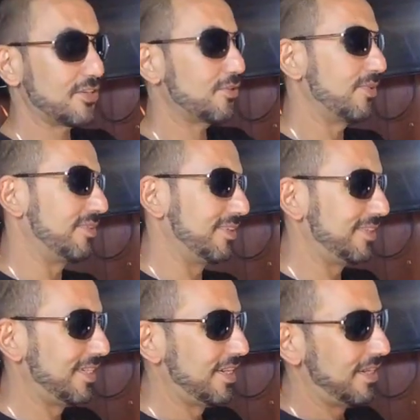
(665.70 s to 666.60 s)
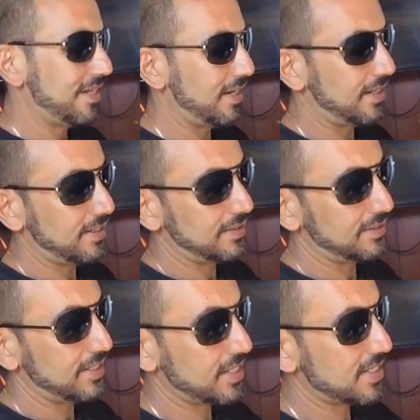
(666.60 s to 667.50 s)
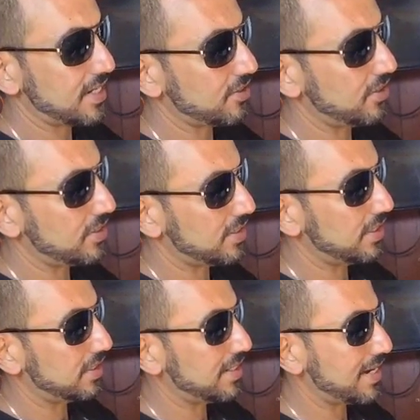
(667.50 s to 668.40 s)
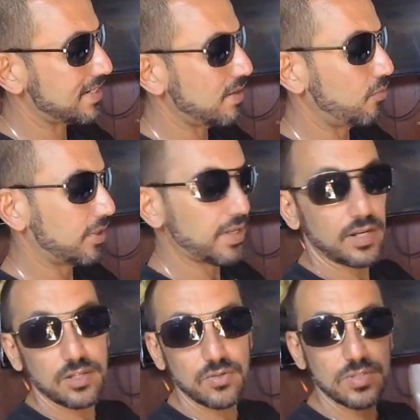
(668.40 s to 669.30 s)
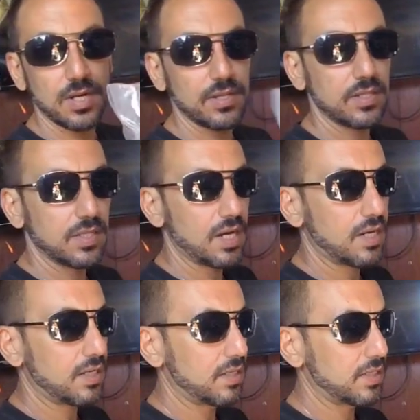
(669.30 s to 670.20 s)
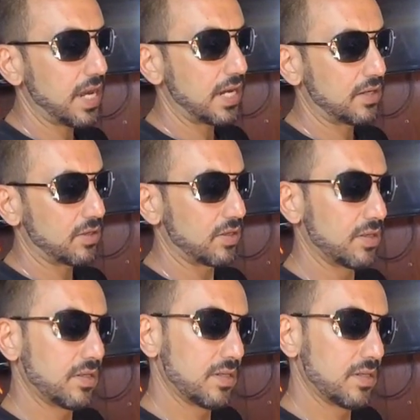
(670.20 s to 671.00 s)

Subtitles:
swivel. This is actually the exact same one that I used on the anchor.